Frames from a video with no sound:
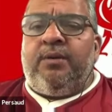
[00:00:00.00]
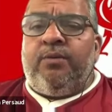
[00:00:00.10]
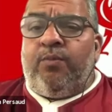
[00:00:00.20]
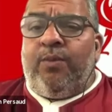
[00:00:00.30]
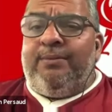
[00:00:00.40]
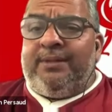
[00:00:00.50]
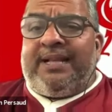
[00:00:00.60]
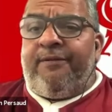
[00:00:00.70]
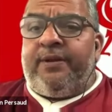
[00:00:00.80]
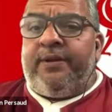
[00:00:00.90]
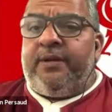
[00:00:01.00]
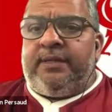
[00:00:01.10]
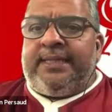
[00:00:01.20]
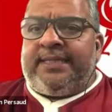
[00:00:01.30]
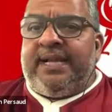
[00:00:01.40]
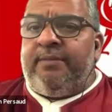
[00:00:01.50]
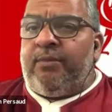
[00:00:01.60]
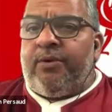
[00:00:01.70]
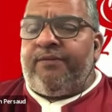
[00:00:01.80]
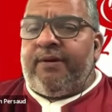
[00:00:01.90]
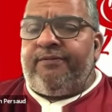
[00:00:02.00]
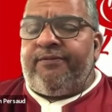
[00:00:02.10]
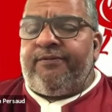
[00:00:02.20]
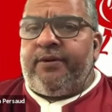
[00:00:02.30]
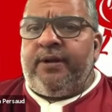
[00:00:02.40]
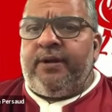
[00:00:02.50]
we were definitely the team on the front foot.